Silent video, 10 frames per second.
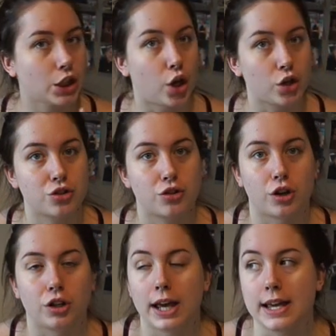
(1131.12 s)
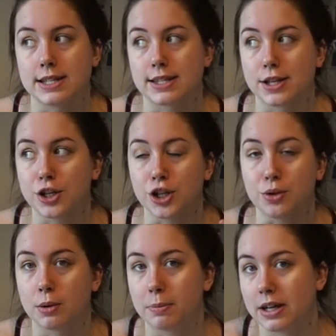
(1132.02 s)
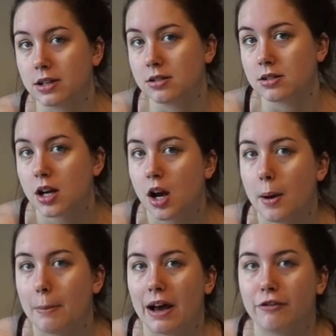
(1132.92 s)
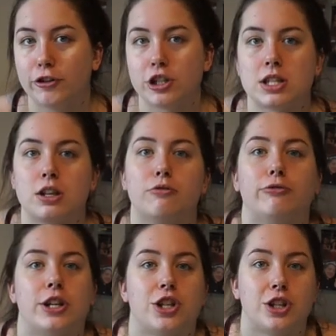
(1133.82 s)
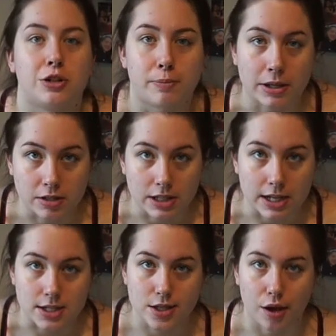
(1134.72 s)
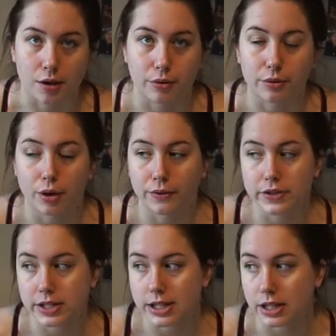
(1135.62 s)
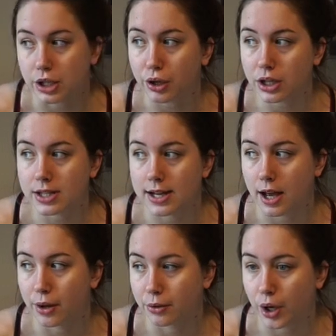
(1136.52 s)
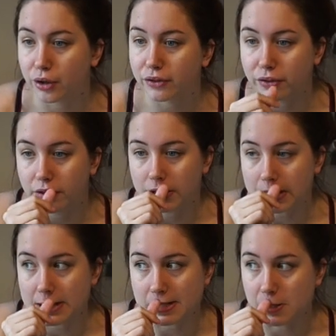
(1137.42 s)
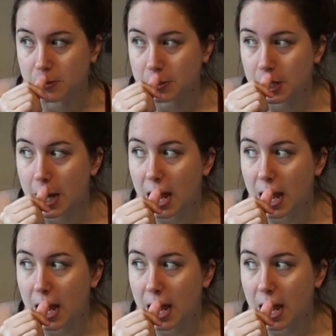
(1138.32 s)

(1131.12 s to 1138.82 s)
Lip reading: Cottrell is the newer build, Pathfoot is the original building. So obviously the uni's now over 50 years old.